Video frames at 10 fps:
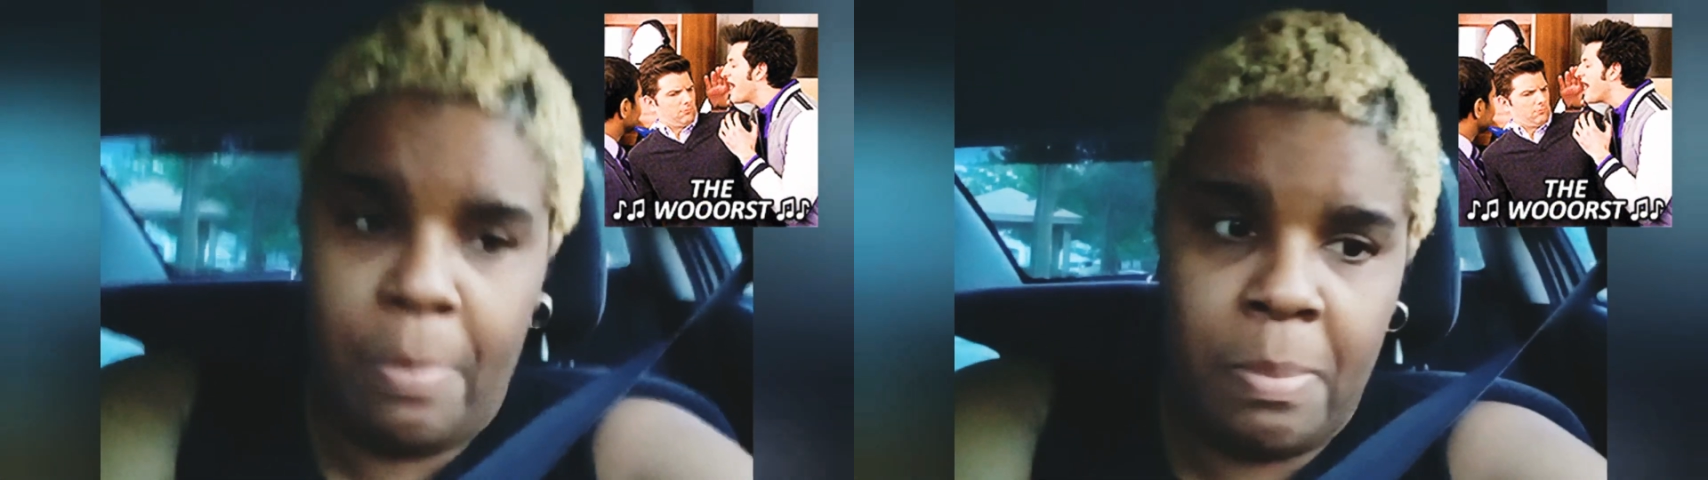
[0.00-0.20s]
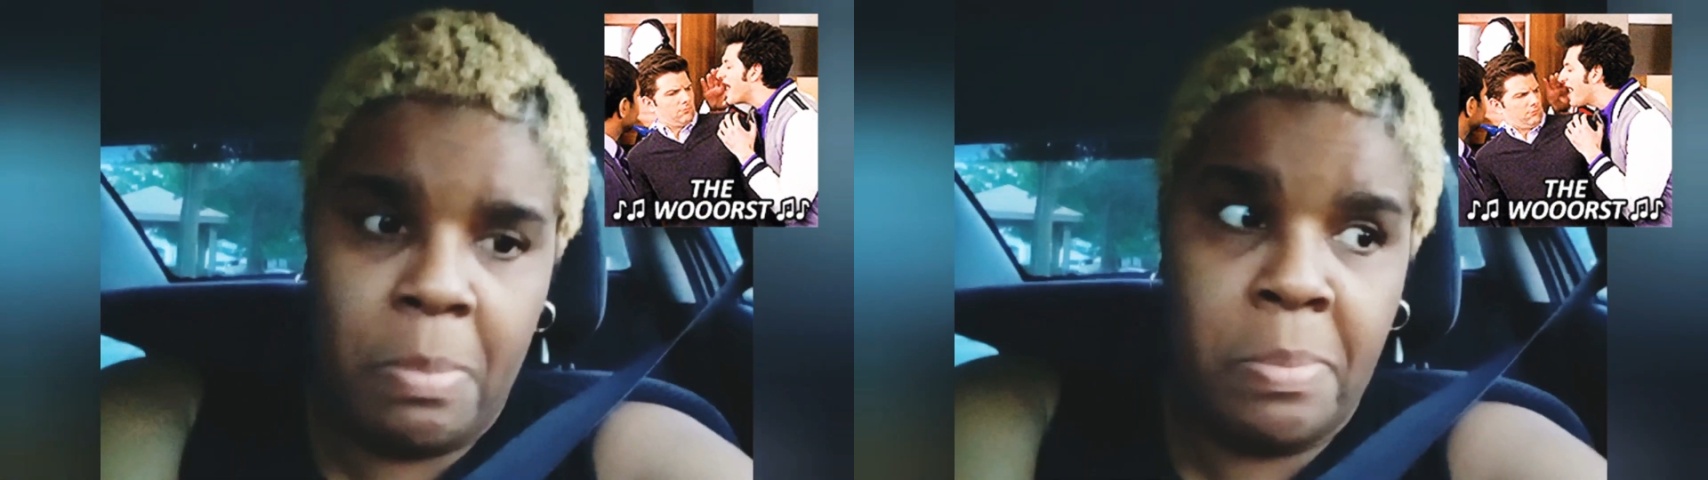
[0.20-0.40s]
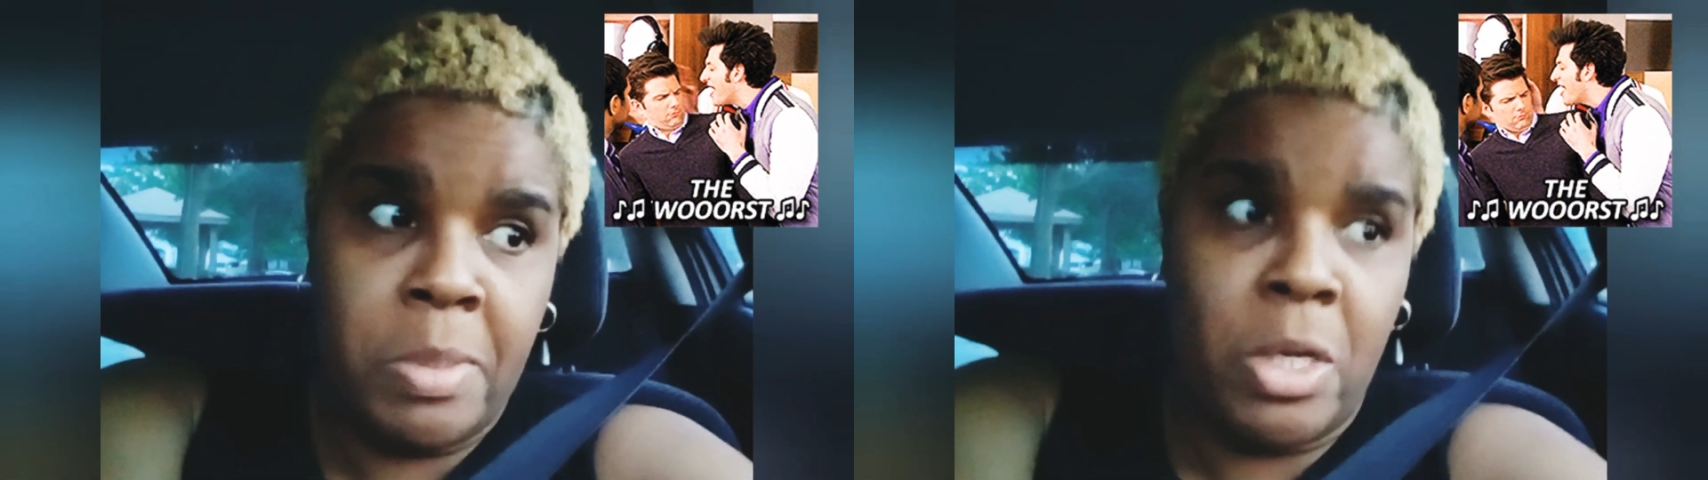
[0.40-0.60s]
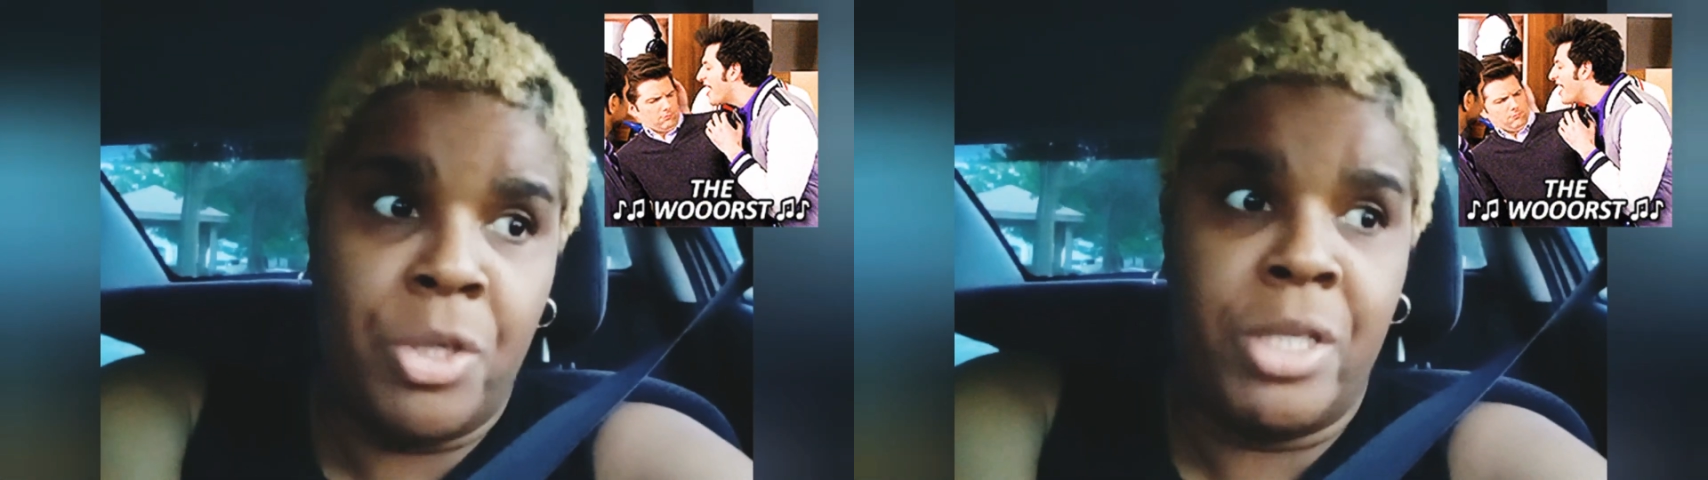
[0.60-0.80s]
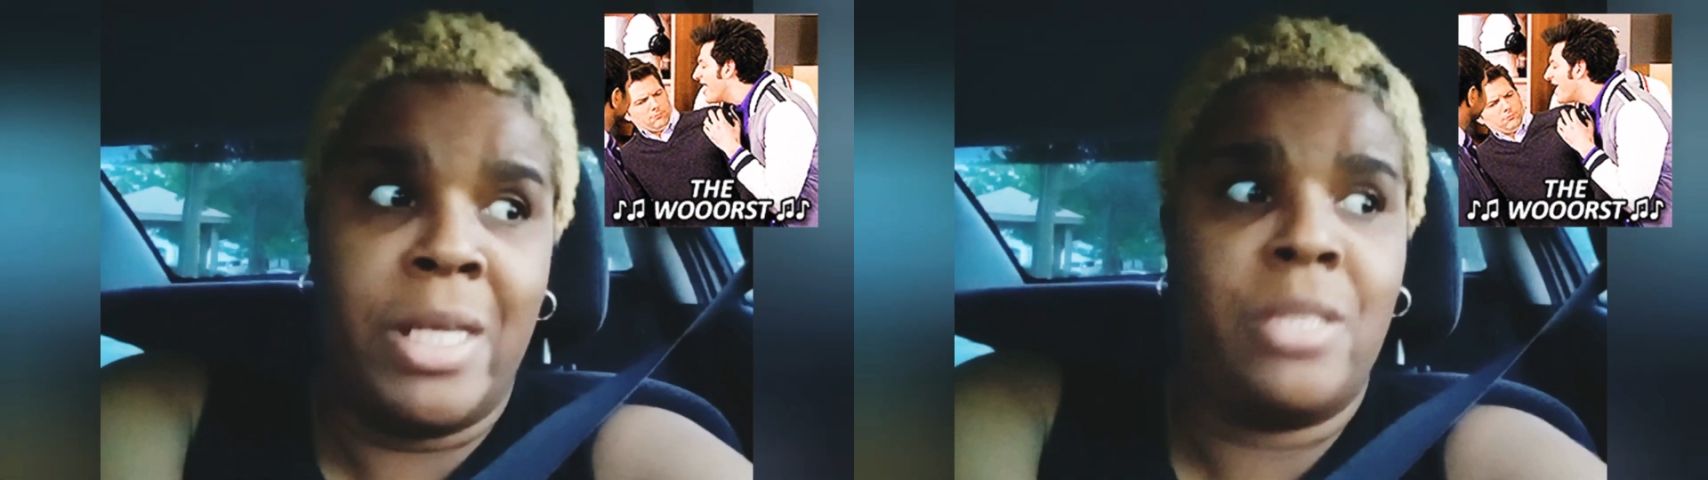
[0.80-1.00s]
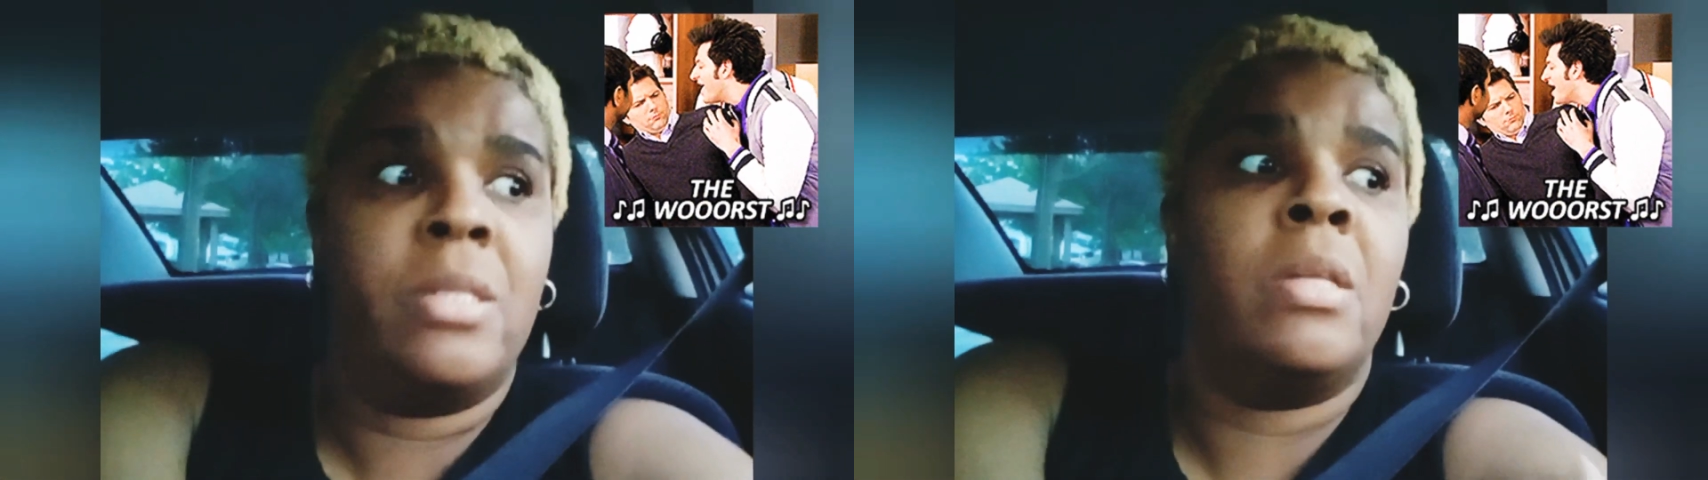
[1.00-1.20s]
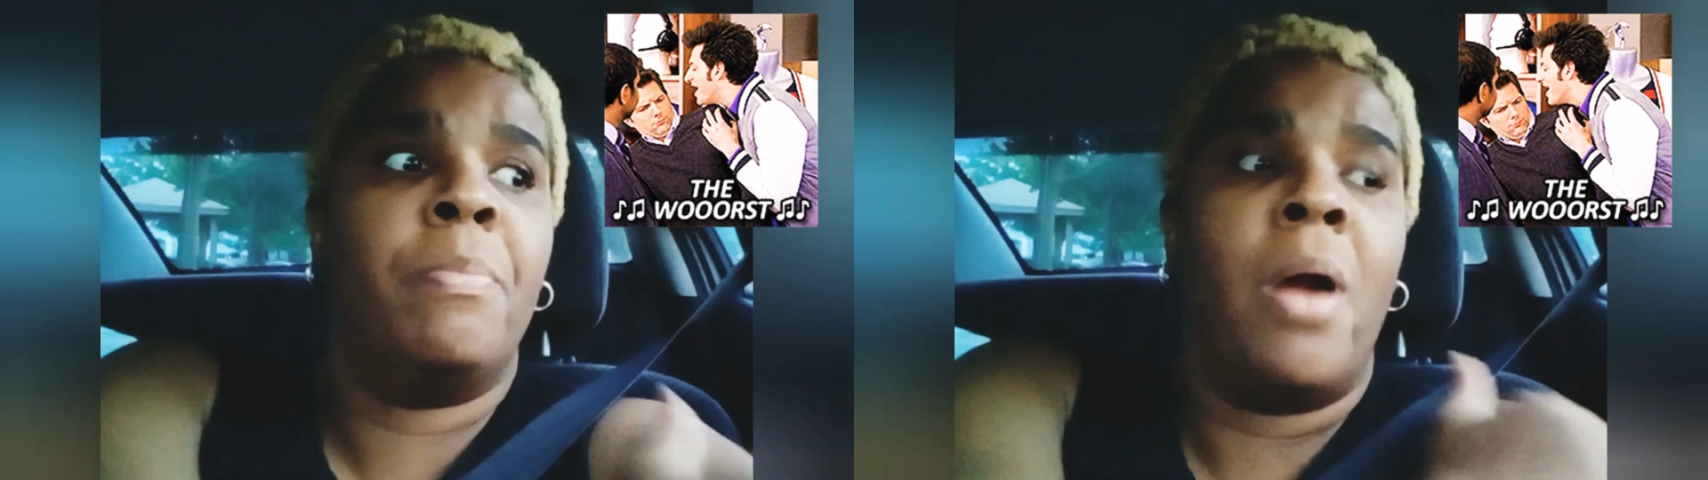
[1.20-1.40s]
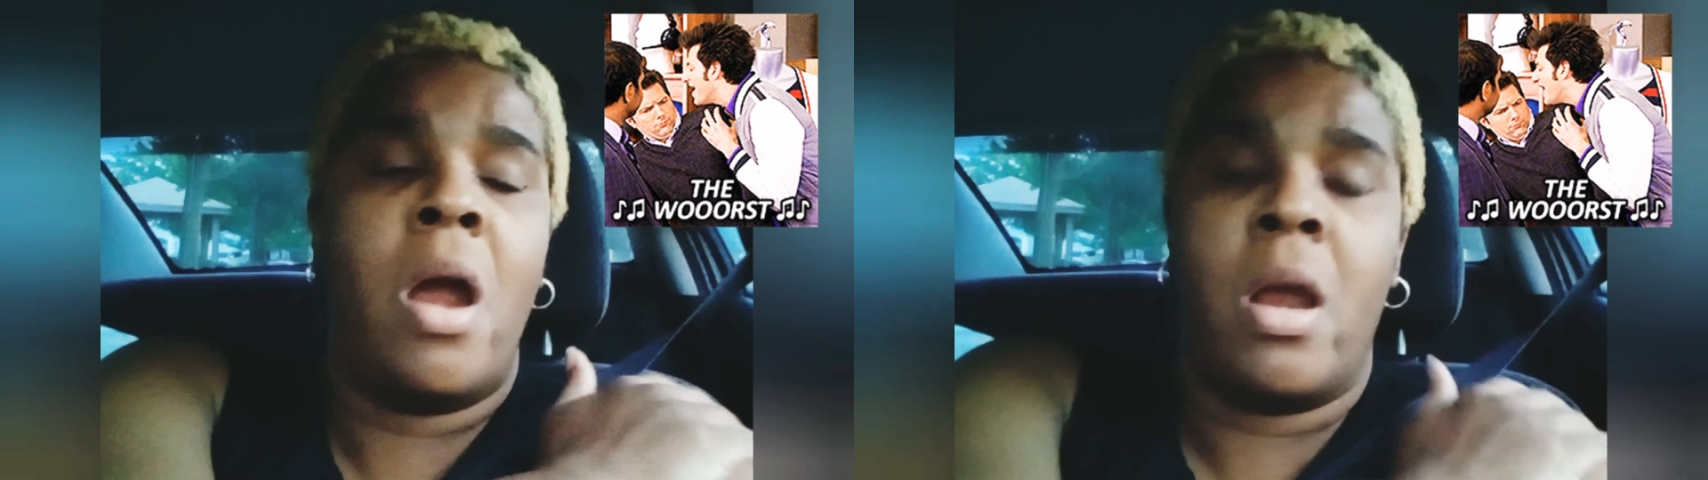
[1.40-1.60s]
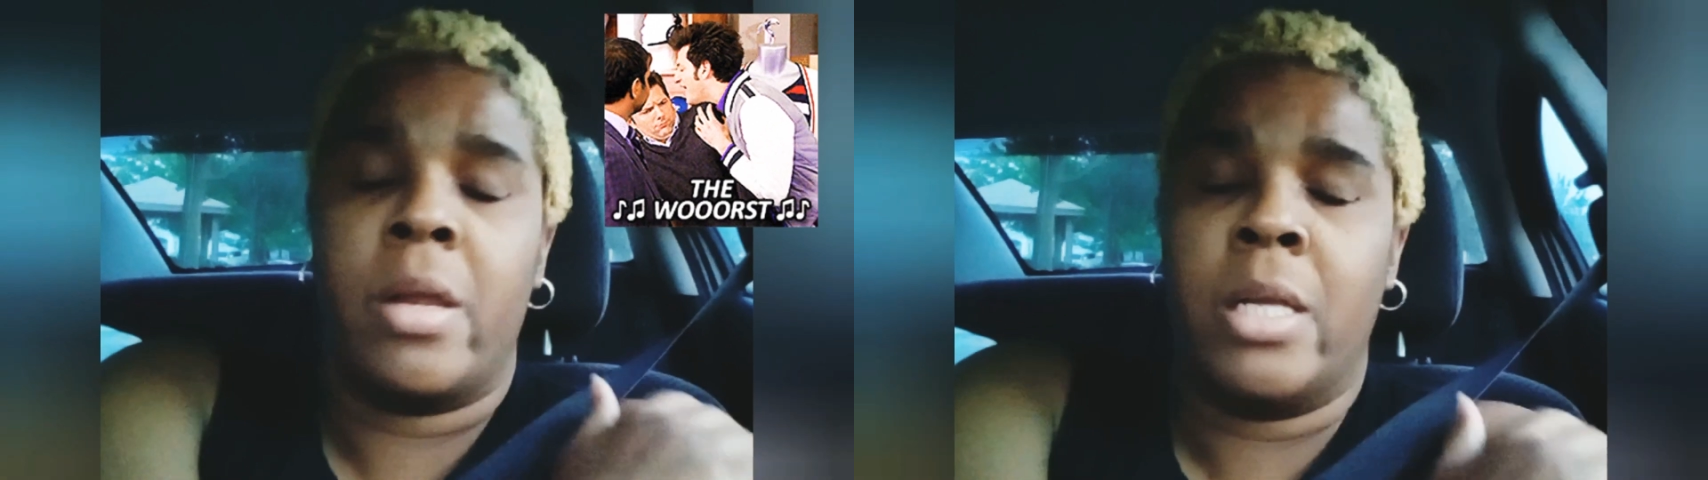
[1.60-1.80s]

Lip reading: So she gets to the bar,